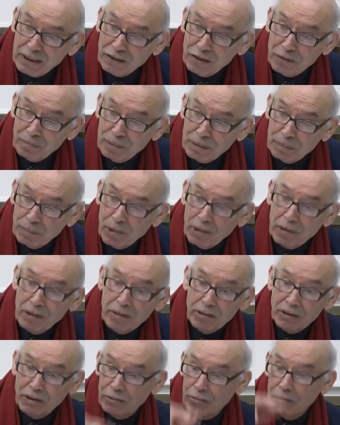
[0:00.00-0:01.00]
of people
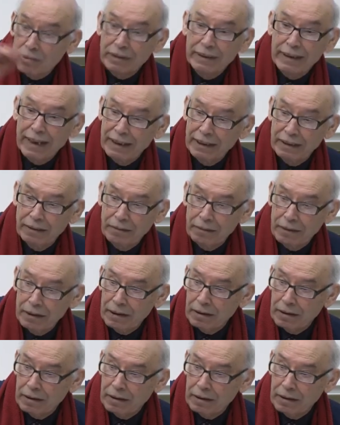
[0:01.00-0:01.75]
across the world died